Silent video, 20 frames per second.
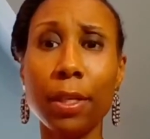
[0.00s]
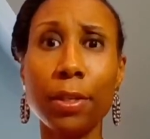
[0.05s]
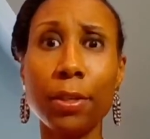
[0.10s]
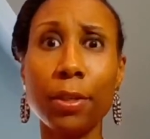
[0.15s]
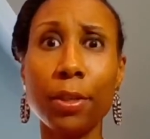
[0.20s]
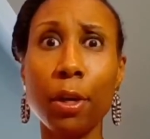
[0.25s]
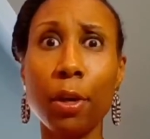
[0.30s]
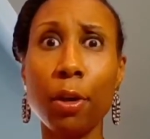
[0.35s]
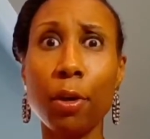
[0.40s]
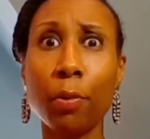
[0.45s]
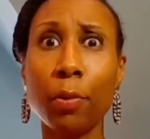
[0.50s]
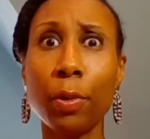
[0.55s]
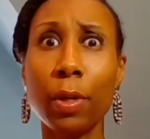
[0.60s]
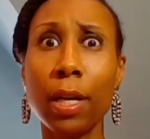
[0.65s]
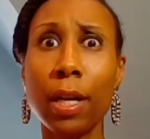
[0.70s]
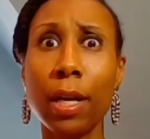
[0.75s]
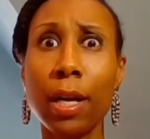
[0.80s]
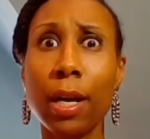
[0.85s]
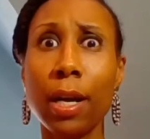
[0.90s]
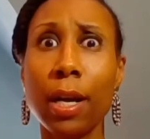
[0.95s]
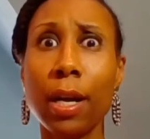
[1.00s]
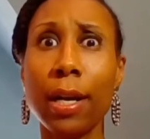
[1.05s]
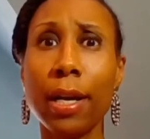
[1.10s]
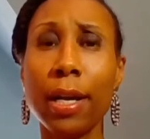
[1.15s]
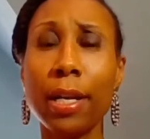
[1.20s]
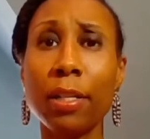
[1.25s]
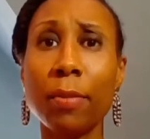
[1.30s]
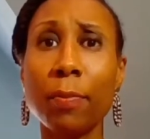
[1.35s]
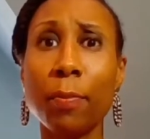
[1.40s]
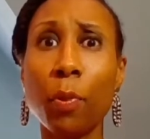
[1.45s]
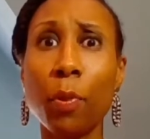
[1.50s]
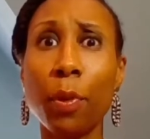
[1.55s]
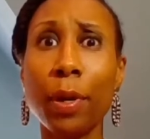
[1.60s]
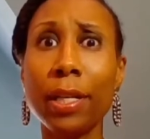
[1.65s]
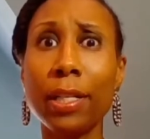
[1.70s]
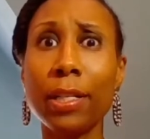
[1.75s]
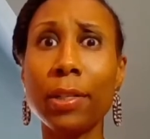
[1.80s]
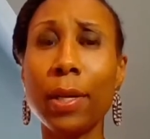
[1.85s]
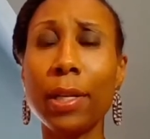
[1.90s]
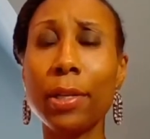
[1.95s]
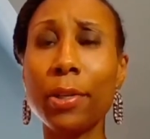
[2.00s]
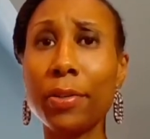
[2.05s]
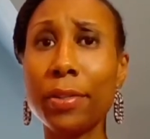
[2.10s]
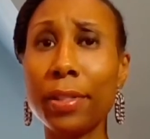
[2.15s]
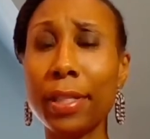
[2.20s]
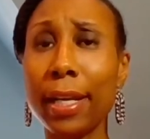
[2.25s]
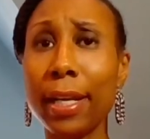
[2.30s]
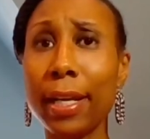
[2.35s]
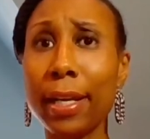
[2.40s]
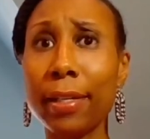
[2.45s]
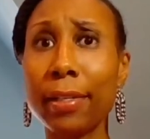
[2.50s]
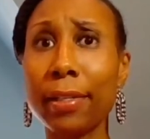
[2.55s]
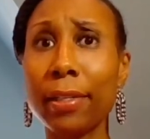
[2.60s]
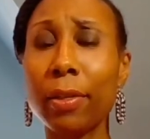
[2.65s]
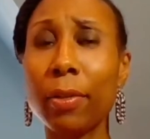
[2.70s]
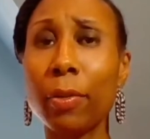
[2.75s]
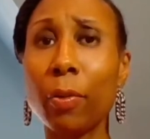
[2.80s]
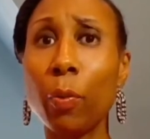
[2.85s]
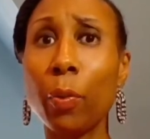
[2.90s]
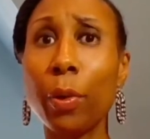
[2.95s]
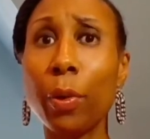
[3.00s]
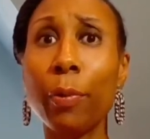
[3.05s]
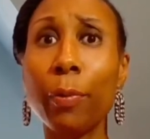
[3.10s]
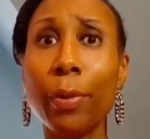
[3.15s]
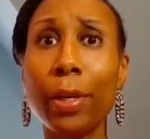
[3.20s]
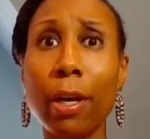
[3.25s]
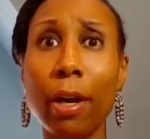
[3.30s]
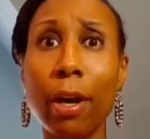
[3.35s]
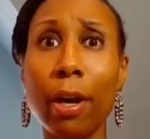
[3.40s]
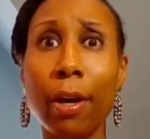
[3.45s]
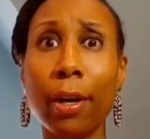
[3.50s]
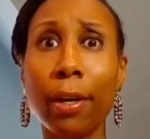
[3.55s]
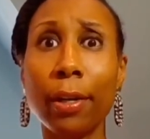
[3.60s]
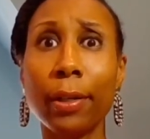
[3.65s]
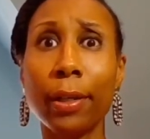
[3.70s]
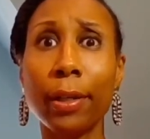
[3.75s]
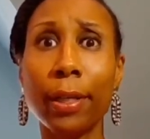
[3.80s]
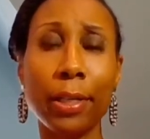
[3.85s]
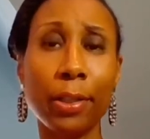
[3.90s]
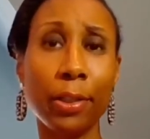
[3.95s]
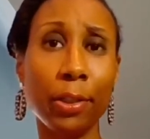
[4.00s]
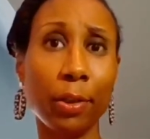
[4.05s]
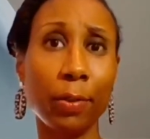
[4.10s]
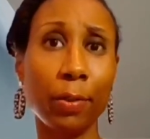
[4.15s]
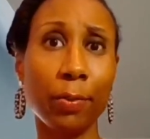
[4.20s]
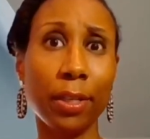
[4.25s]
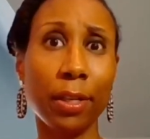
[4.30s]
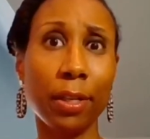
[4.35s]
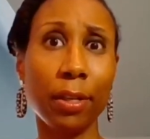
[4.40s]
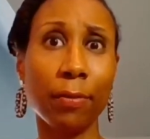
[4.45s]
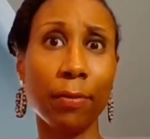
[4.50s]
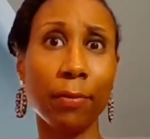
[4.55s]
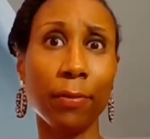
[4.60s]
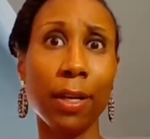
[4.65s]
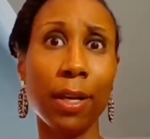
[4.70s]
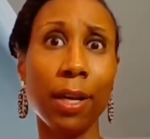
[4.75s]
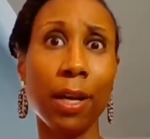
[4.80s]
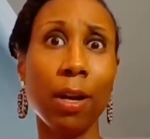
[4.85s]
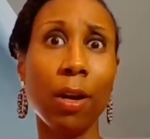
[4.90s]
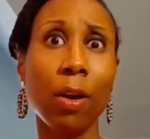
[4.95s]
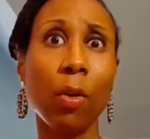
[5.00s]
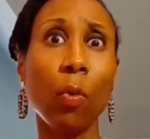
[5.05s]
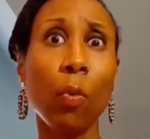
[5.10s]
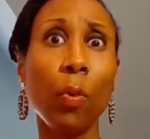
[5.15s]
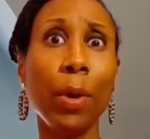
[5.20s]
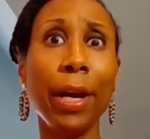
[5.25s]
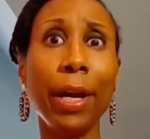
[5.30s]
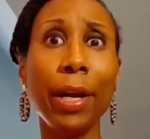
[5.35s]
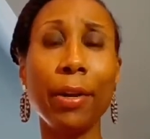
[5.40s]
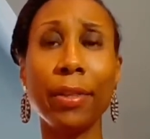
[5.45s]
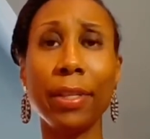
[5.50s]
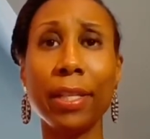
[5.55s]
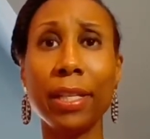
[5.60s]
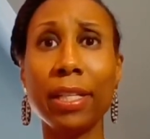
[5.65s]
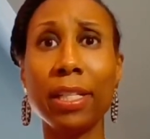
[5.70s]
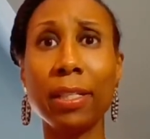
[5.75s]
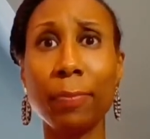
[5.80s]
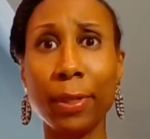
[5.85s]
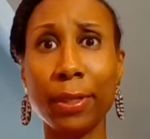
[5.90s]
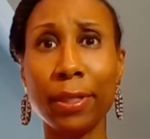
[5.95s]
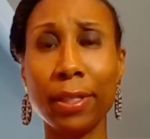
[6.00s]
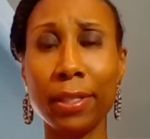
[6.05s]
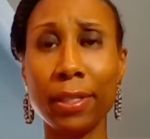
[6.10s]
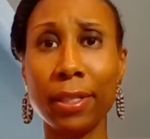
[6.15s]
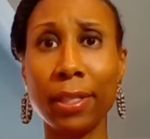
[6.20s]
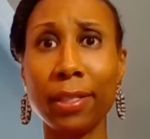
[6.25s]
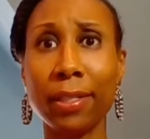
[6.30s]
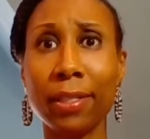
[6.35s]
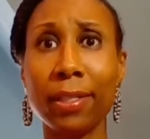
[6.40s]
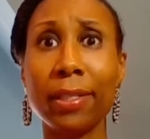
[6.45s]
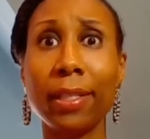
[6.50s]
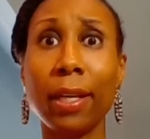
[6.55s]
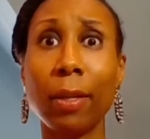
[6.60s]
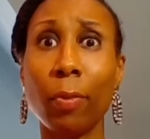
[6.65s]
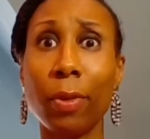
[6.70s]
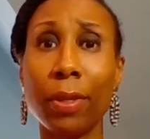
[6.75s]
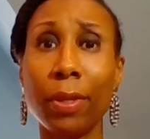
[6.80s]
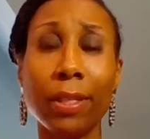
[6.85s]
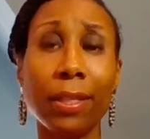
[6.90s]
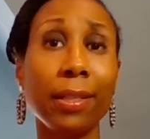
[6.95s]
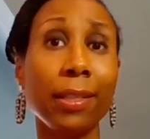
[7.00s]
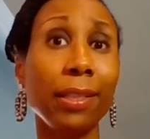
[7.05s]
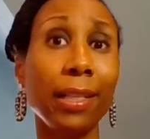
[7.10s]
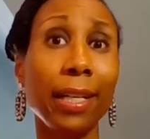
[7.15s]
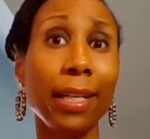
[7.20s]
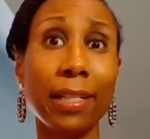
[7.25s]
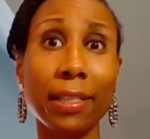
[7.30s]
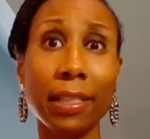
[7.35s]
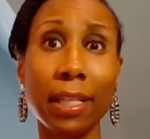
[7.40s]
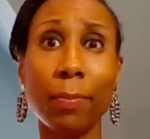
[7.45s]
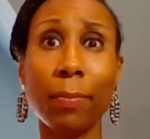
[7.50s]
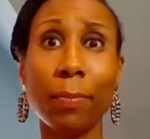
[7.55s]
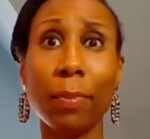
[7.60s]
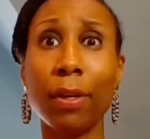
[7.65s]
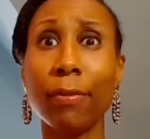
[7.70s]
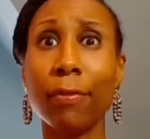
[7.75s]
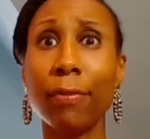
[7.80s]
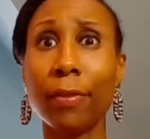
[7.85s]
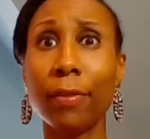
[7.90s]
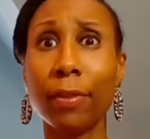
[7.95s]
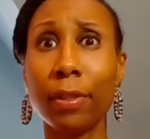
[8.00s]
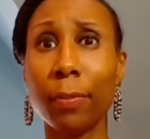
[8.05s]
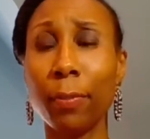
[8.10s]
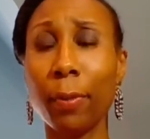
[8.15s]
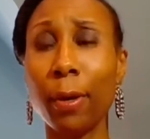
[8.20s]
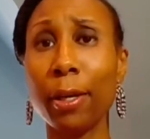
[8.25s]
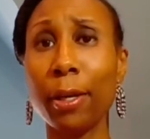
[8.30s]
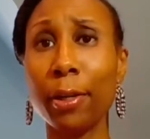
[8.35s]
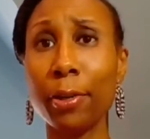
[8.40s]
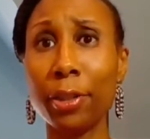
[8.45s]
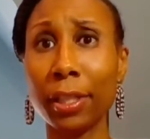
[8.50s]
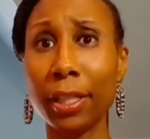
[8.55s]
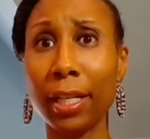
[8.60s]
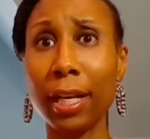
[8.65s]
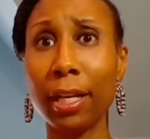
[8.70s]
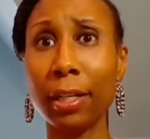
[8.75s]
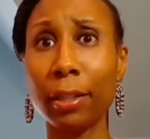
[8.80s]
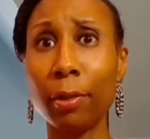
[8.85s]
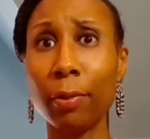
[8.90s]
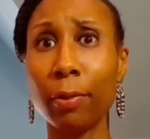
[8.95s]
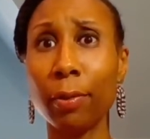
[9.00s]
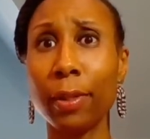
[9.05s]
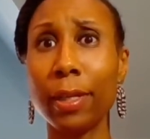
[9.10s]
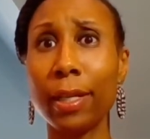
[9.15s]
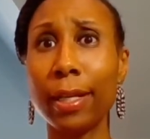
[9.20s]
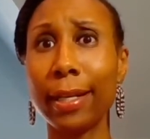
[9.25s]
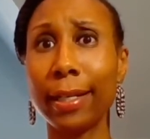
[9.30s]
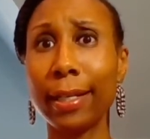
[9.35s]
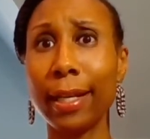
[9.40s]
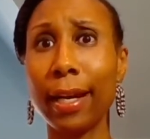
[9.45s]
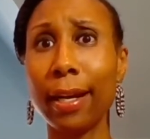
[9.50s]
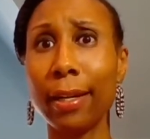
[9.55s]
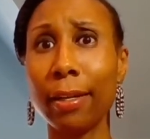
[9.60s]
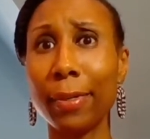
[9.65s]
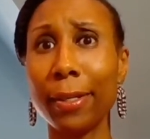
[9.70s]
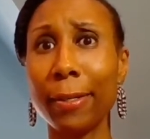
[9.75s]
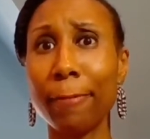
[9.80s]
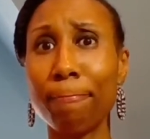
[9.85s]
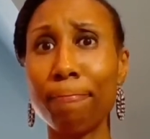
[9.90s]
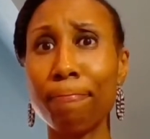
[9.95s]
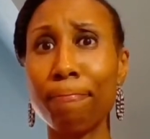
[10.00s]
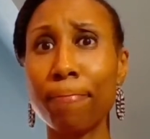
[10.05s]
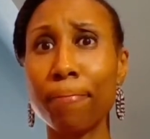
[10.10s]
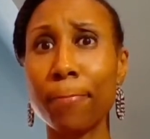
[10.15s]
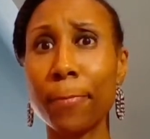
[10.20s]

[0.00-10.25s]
And so it's important to understand where we are in terms of where these businesses sit within the landscape of the broader Chicago economy.